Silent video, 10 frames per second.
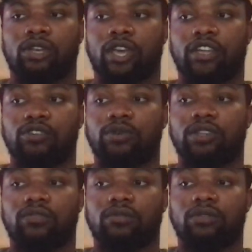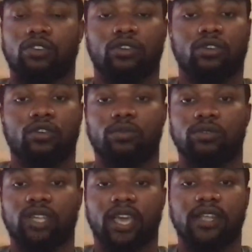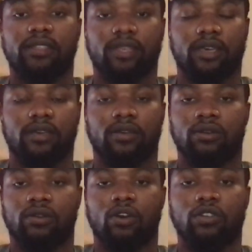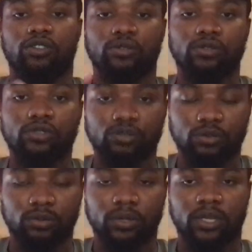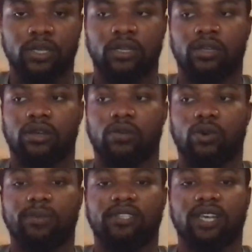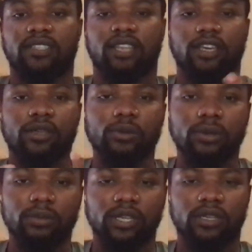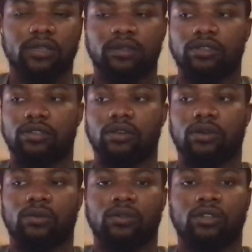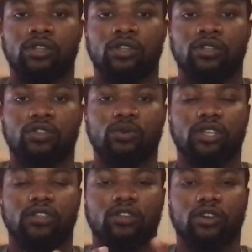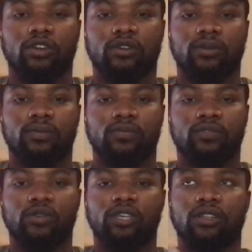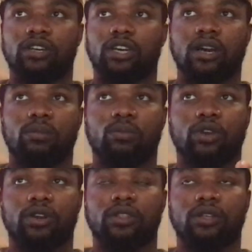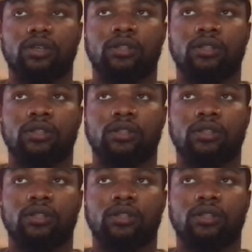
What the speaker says: and you can learn almost anything on YouTube, websites like Udemy. you know you can learn, you can look up what are the